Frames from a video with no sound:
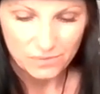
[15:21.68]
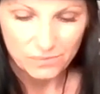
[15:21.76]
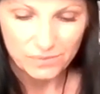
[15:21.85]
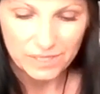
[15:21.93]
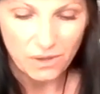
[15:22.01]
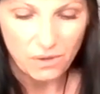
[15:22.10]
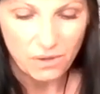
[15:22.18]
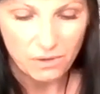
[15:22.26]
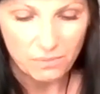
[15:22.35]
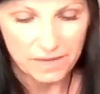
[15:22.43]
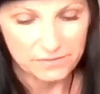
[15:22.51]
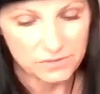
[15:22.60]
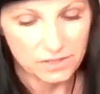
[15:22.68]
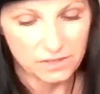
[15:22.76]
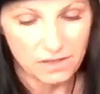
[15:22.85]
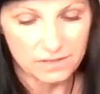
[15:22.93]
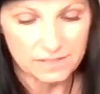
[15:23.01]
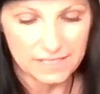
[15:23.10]
We go home after a
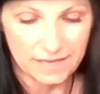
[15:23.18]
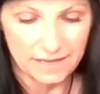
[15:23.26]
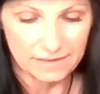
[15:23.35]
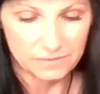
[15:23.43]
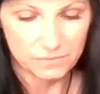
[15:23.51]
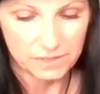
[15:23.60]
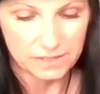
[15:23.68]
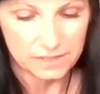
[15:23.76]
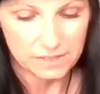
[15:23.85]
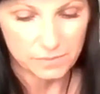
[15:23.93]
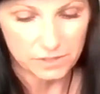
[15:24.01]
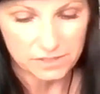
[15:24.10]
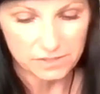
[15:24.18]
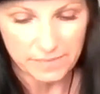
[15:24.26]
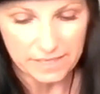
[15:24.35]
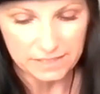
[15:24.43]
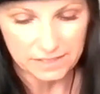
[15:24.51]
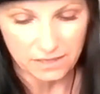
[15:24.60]
long day with the smears of
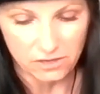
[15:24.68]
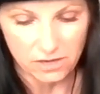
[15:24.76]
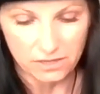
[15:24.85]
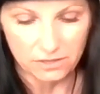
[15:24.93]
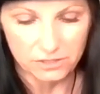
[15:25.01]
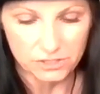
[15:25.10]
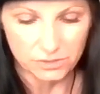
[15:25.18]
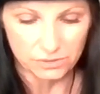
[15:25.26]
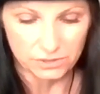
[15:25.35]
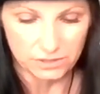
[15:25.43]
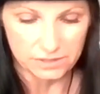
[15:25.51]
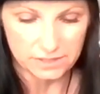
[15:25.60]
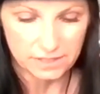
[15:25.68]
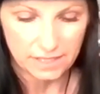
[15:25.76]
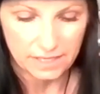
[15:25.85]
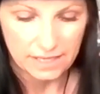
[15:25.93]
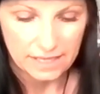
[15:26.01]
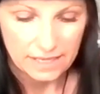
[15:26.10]
mascara on our shoulders
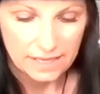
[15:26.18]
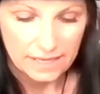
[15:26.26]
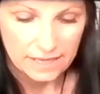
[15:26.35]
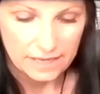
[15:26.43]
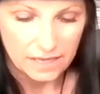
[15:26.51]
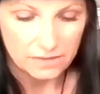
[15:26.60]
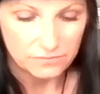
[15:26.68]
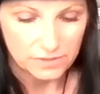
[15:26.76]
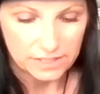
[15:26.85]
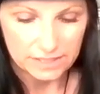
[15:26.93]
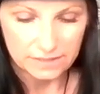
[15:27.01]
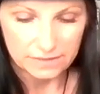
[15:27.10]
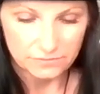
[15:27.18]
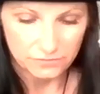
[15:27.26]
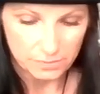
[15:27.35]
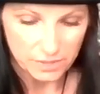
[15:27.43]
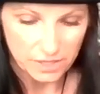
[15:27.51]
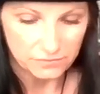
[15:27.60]
and comforting
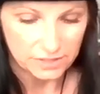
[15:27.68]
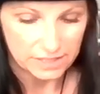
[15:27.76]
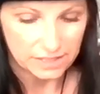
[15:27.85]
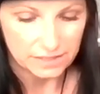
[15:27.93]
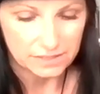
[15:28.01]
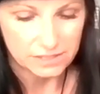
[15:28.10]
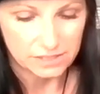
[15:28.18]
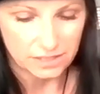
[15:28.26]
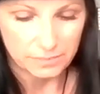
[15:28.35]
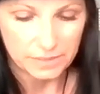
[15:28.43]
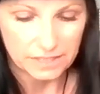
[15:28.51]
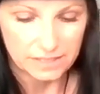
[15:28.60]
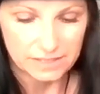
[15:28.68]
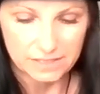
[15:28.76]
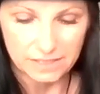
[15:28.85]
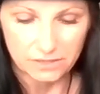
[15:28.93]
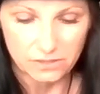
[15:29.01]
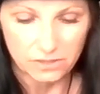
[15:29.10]
a sobbing,
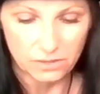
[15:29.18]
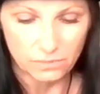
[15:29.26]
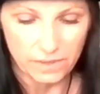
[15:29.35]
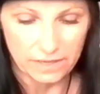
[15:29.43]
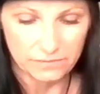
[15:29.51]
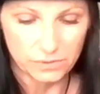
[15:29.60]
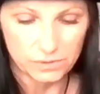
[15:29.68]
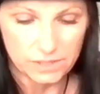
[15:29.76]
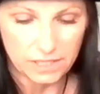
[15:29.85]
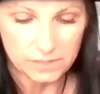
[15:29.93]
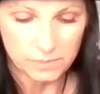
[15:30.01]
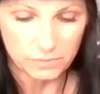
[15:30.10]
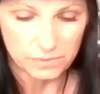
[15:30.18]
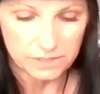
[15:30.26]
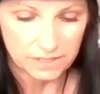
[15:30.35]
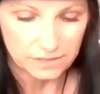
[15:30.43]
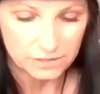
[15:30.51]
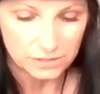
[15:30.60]
hysterical wife whose husband was
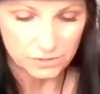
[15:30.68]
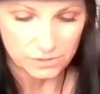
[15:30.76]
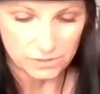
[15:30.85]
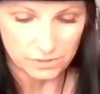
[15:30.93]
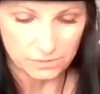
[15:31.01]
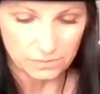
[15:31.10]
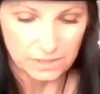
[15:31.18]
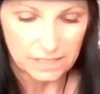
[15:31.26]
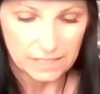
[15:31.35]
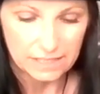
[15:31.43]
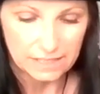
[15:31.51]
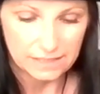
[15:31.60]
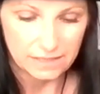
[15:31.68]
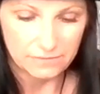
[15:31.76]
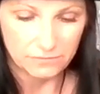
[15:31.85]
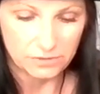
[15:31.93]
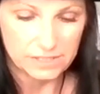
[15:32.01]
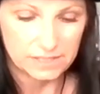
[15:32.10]
killed too soon in an
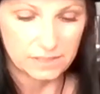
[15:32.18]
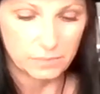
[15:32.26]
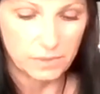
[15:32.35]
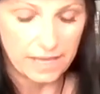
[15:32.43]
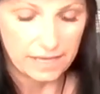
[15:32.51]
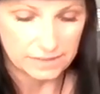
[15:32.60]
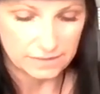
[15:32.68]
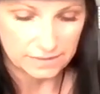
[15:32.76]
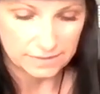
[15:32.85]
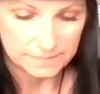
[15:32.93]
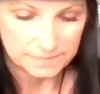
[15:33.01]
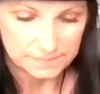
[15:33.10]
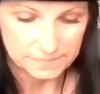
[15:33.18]
unforeseeable accident.